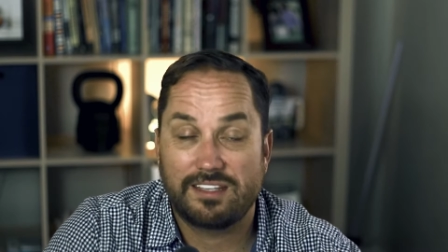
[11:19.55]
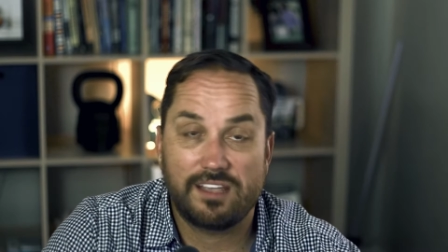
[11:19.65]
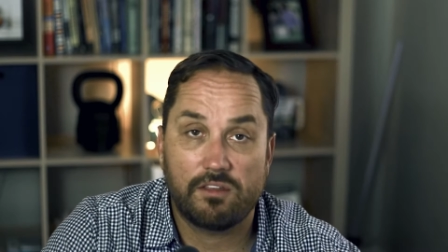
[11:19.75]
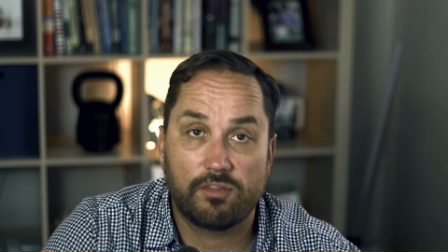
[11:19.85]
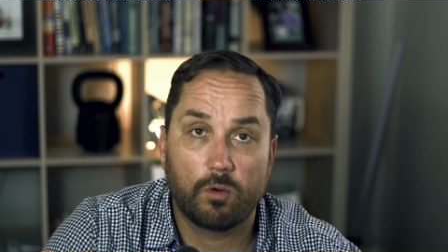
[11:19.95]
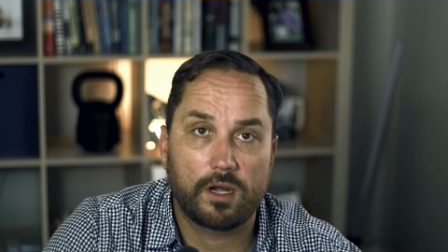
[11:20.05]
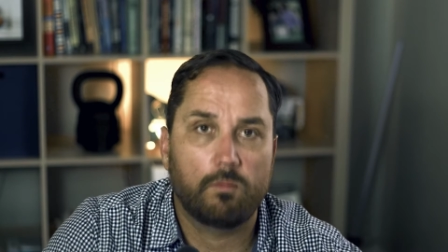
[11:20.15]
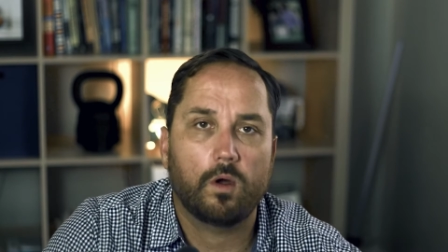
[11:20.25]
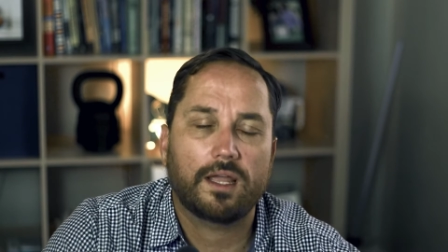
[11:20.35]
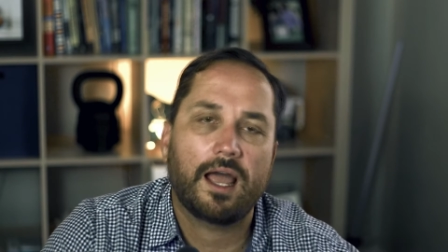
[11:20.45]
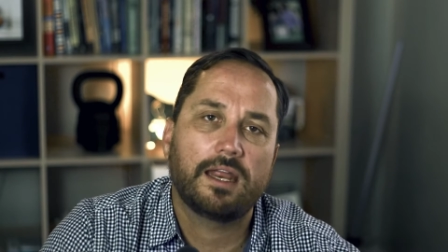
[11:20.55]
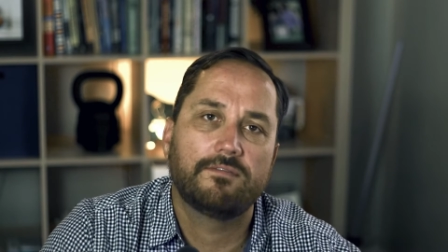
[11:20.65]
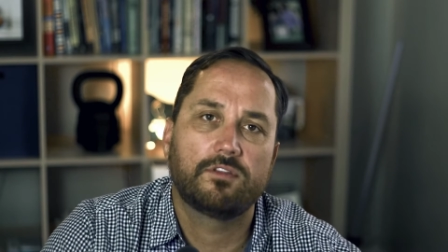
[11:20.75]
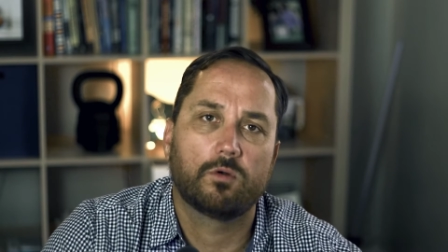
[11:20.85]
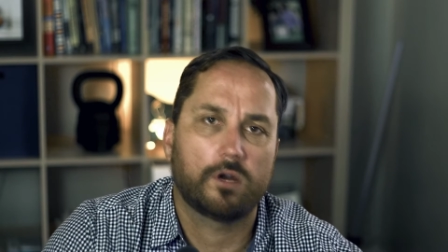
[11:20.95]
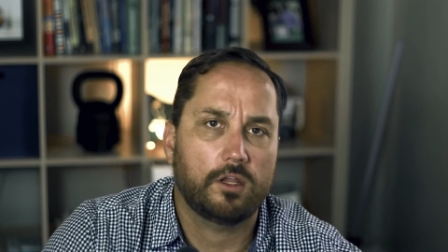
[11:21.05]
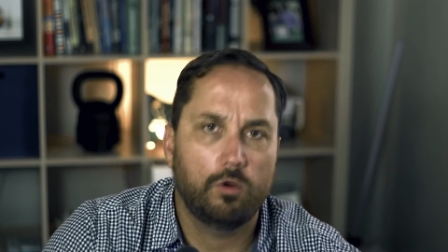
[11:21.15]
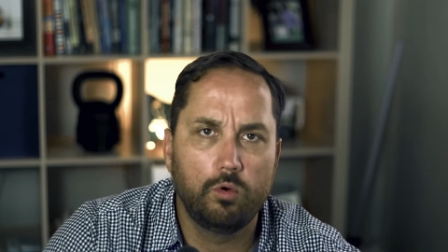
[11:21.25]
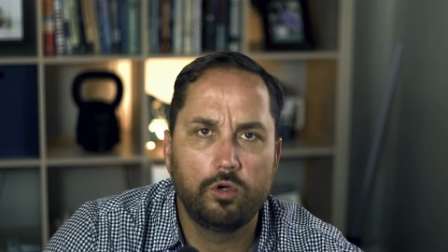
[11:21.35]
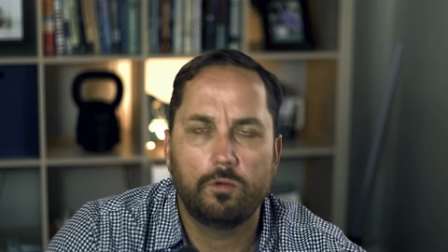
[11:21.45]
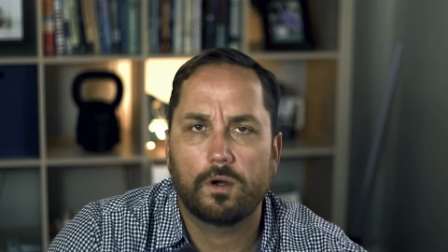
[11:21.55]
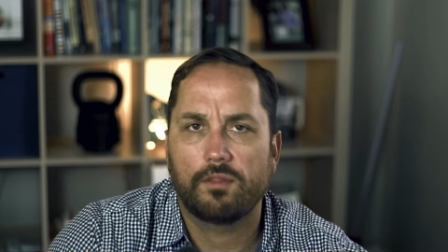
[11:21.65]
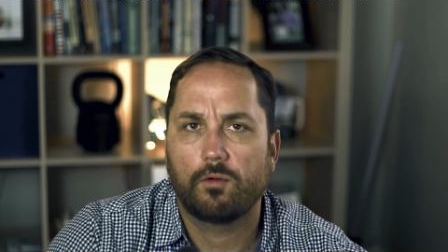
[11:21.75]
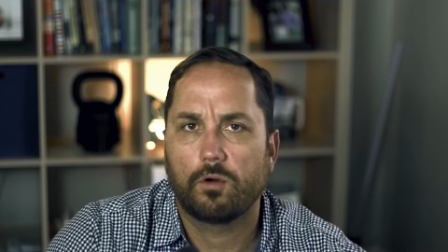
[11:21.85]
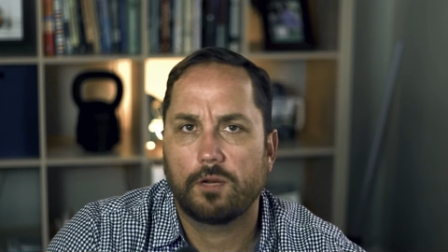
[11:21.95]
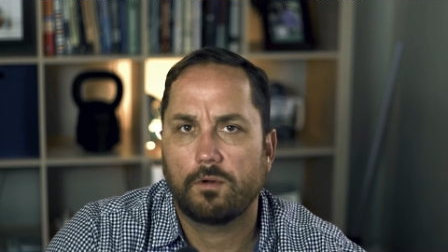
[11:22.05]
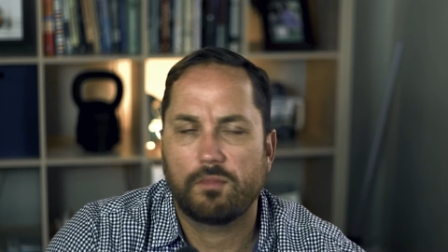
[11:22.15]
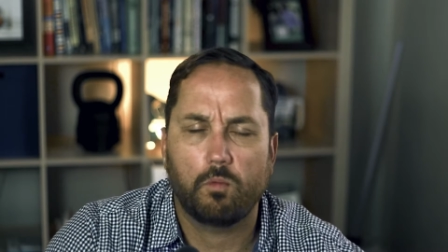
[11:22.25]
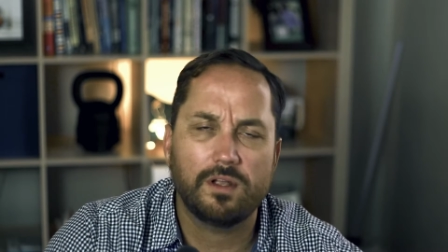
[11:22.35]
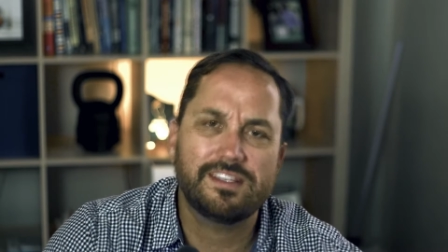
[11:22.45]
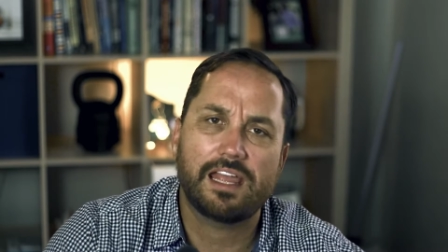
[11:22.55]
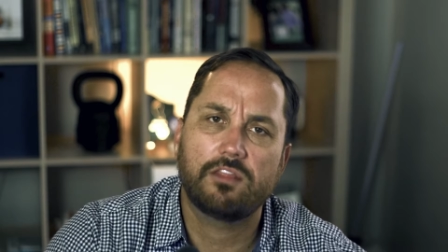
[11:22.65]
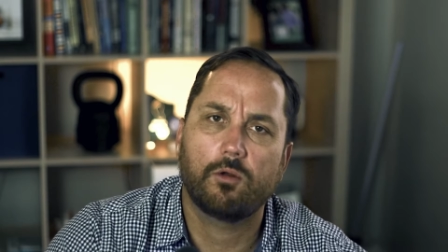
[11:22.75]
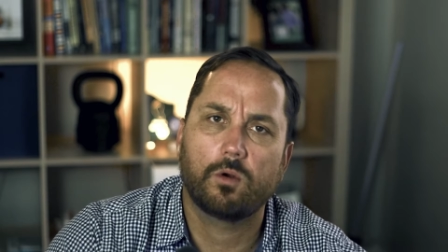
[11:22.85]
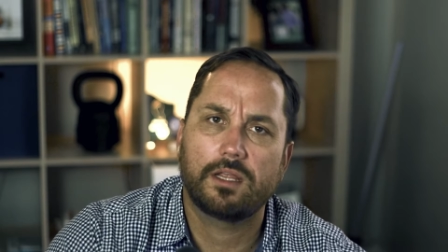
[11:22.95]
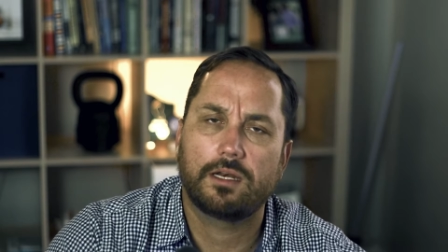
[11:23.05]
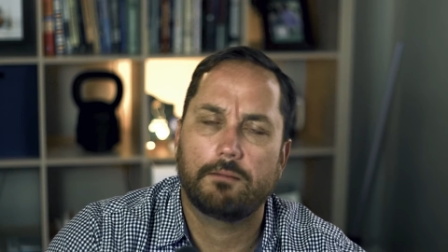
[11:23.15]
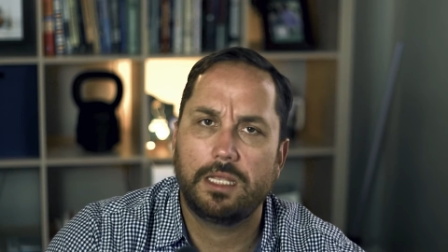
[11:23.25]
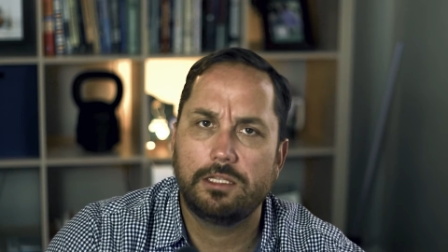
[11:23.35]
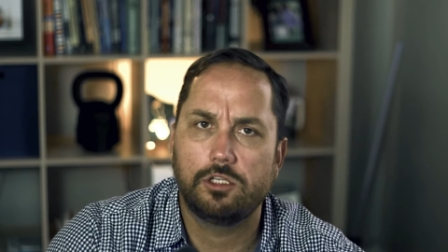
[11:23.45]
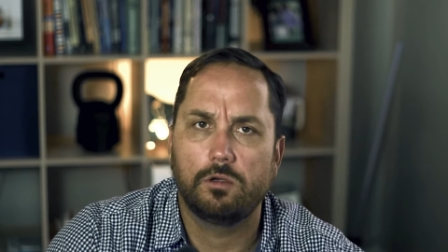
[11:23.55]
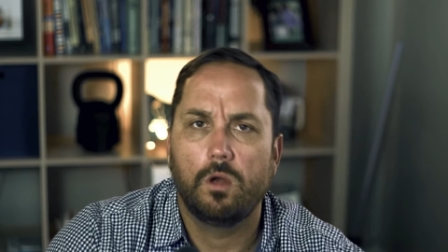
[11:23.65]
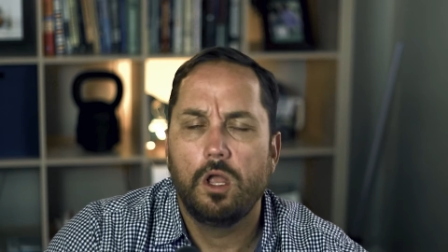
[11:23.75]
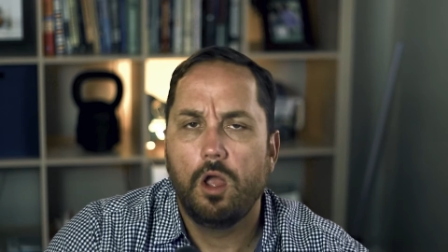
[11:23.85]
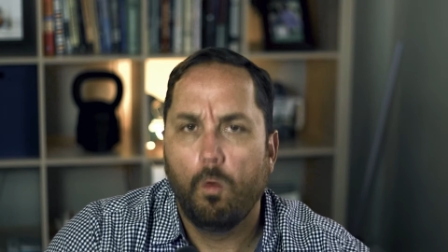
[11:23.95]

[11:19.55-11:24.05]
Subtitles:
They say authority. What kind of authority? Who do you want authority with? What's that authority going to mean to you?